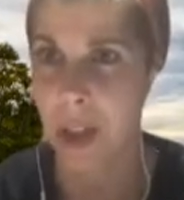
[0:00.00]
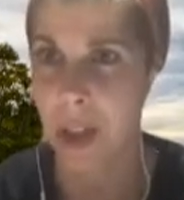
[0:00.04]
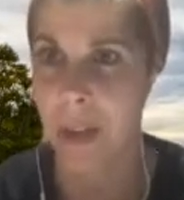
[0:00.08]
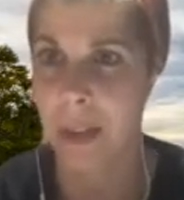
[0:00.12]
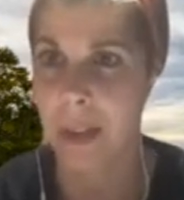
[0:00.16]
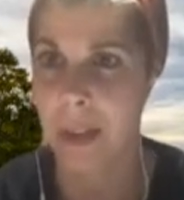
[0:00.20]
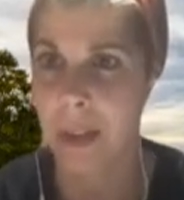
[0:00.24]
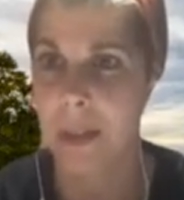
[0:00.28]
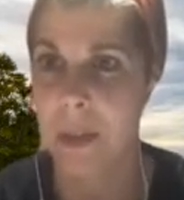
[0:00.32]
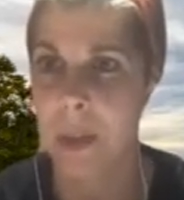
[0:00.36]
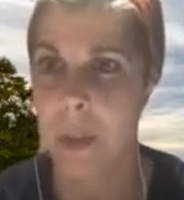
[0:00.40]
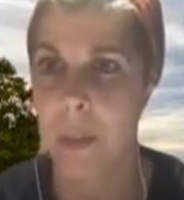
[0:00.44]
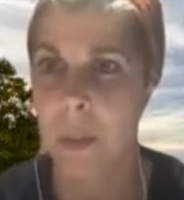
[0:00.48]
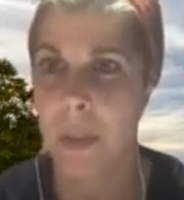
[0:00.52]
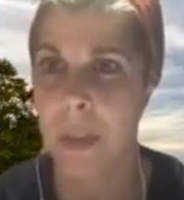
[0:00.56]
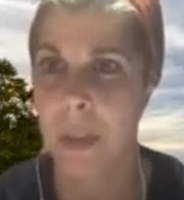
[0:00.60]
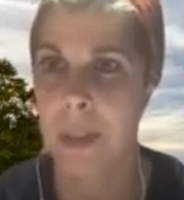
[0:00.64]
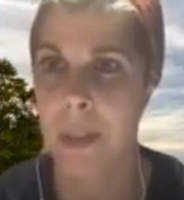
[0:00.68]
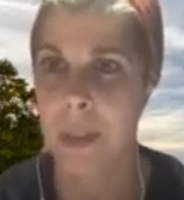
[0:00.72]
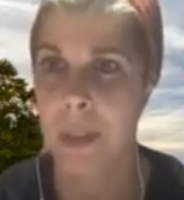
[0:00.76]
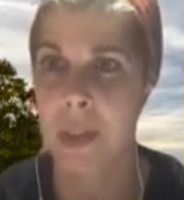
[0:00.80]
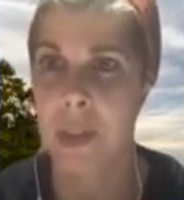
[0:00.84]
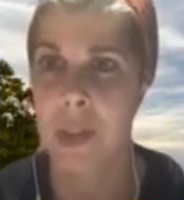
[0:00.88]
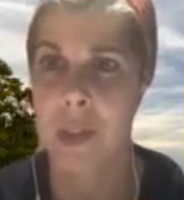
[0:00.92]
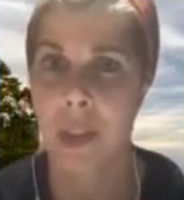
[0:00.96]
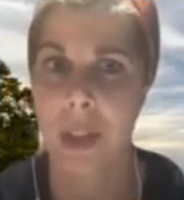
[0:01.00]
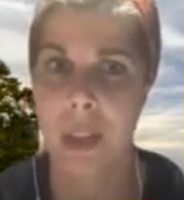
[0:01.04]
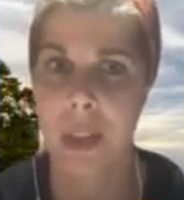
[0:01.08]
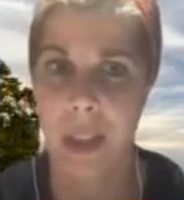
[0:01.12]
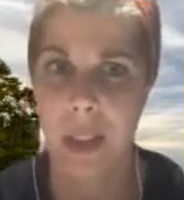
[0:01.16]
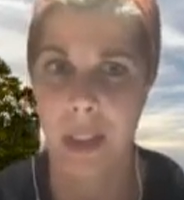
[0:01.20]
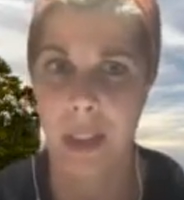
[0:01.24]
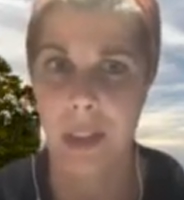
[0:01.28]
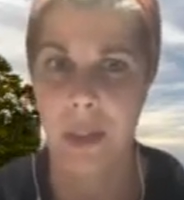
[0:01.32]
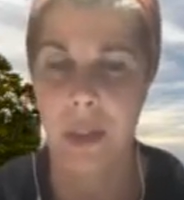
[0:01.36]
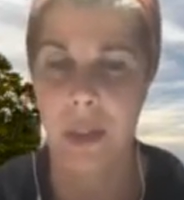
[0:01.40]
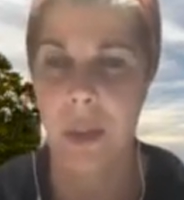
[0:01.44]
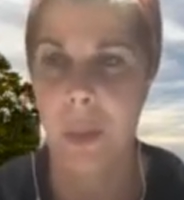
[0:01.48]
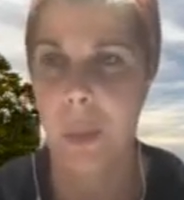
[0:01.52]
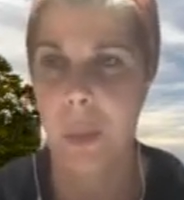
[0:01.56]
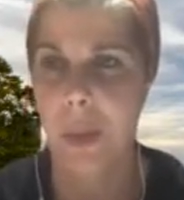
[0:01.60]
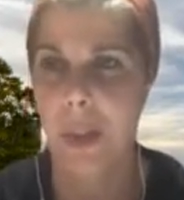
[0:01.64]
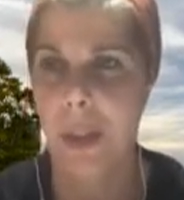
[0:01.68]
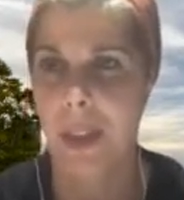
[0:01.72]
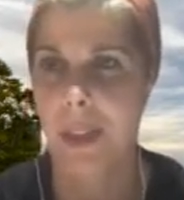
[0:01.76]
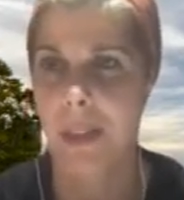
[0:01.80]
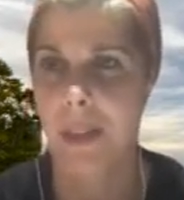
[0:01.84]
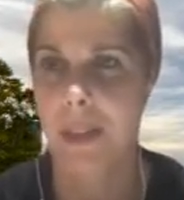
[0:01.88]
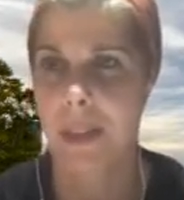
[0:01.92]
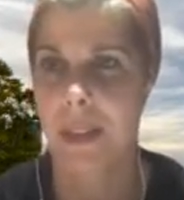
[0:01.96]
It's so much geared
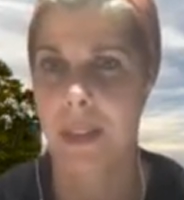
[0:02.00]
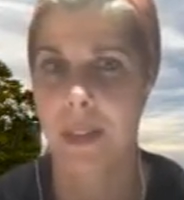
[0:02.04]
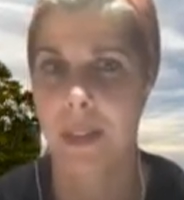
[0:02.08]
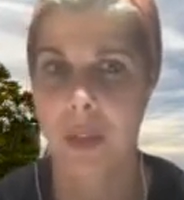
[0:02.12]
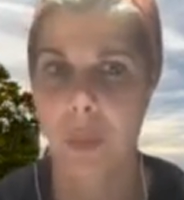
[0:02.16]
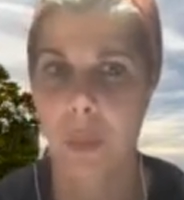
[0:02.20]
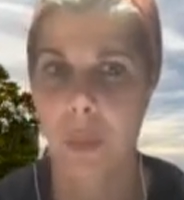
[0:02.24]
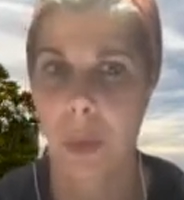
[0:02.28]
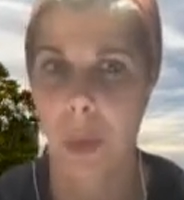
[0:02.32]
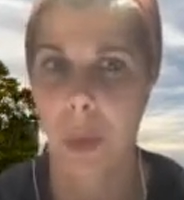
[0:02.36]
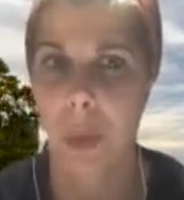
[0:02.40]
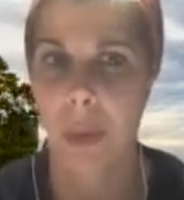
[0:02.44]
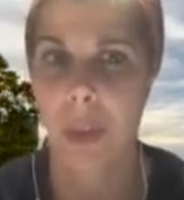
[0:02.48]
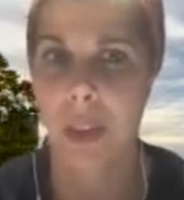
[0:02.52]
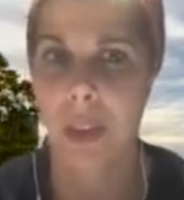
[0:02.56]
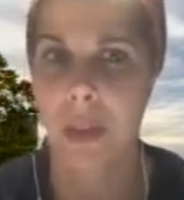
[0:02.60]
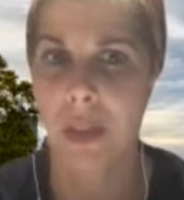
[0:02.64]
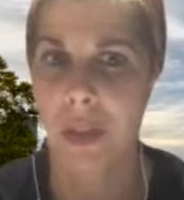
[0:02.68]
towards exploring